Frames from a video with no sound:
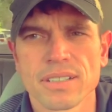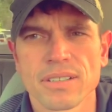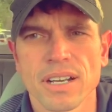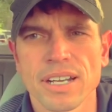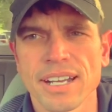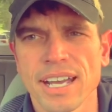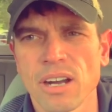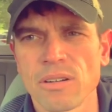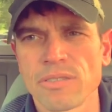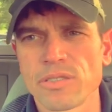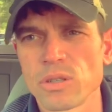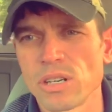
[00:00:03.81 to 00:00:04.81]
right now,
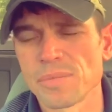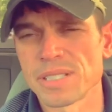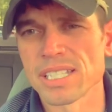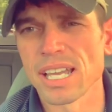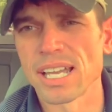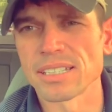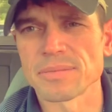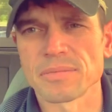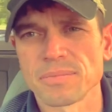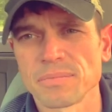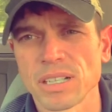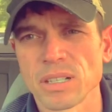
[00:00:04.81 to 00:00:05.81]
if you are upset,
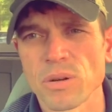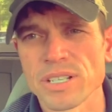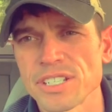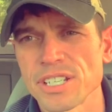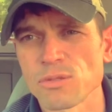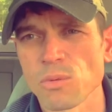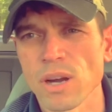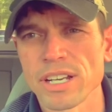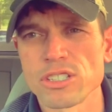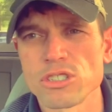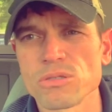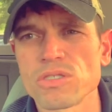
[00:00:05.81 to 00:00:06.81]
my question is, why
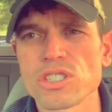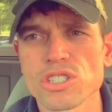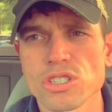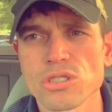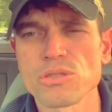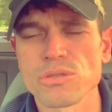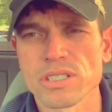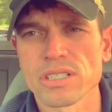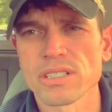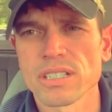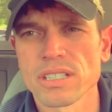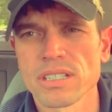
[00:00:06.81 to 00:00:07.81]
did you choose
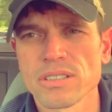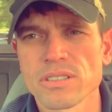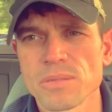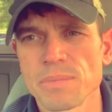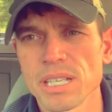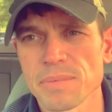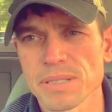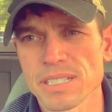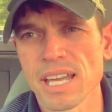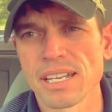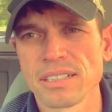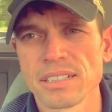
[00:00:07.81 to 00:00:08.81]
to be
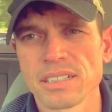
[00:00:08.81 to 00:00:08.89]
upset?